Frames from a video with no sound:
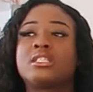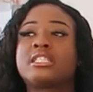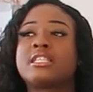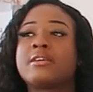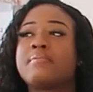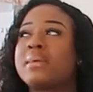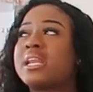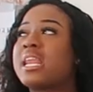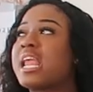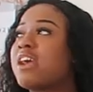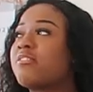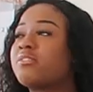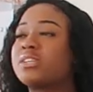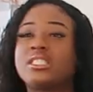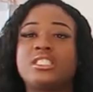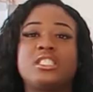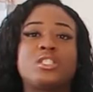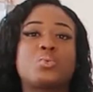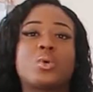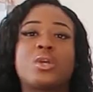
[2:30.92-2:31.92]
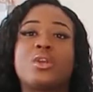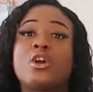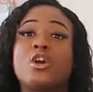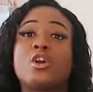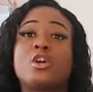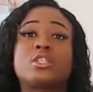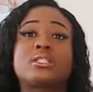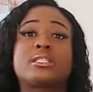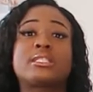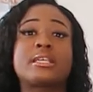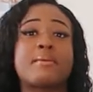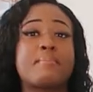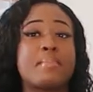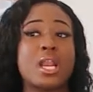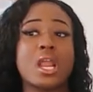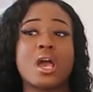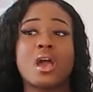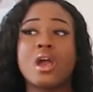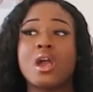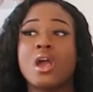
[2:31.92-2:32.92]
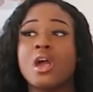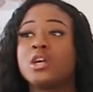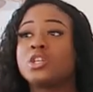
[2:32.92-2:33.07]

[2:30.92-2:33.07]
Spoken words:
The similarities were not similar.